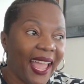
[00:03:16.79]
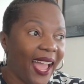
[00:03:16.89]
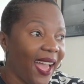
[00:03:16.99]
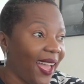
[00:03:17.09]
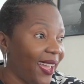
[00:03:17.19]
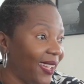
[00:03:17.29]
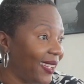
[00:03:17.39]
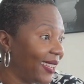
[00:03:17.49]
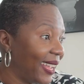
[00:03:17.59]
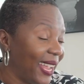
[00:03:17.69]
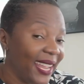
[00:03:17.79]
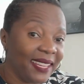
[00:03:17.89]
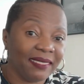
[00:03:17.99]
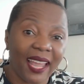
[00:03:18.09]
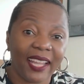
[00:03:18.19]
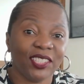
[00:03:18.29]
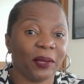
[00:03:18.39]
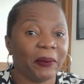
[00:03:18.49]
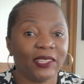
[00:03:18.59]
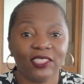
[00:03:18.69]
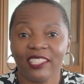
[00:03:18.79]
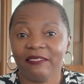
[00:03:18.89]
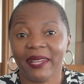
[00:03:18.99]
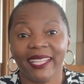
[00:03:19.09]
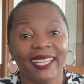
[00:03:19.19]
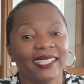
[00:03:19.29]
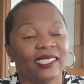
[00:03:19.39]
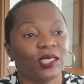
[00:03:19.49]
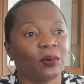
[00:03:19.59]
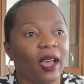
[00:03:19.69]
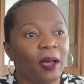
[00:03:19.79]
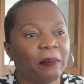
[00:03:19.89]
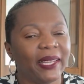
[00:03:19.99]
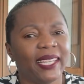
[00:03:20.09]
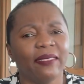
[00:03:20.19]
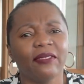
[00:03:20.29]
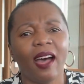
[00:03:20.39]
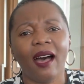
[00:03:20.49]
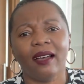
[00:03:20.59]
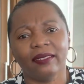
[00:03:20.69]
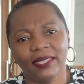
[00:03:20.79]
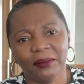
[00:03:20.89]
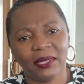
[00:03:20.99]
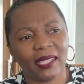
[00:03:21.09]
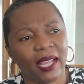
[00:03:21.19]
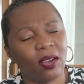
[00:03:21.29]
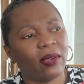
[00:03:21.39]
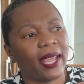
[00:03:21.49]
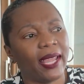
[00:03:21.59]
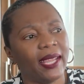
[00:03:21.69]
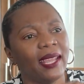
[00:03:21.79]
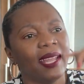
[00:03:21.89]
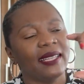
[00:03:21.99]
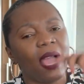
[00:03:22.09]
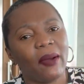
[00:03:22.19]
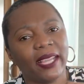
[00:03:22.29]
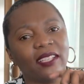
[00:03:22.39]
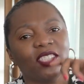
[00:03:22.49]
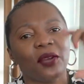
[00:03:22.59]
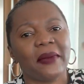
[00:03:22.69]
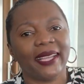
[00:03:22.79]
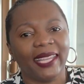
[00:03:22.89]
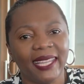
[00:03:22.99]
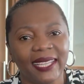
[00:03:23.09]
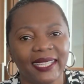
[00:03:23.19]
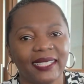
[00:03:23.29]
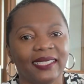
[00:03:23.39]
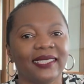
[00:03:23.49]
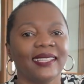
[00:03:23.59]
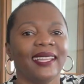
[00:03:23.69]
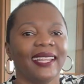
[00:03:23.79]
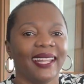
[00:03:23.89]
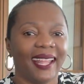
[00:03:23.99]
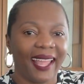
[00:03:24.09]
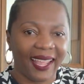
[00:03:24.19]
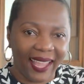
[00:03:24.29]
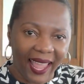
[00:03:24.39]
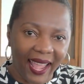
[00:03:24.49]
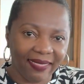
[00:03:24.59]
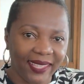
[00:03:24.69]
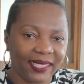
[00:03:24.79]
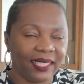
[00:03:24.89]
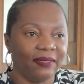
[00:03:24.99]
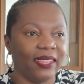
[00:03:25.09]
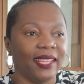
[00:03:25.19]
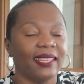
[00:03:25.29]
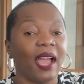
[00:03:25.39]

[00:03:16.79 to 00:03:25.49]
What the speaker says: And I took pictures of my kids as well, but it evolved. It was like, okay, now I can show my kids at this event.